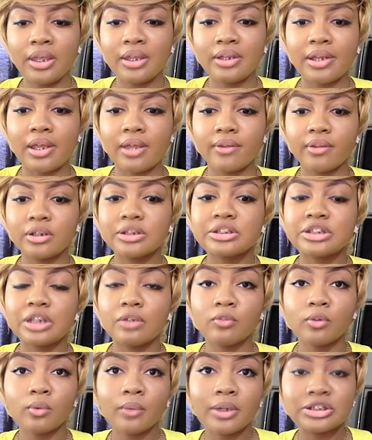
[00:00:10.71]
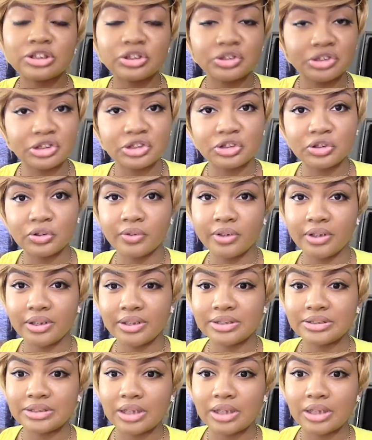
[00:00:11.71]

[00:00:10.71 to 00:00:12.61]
Now there are several ways you can do this.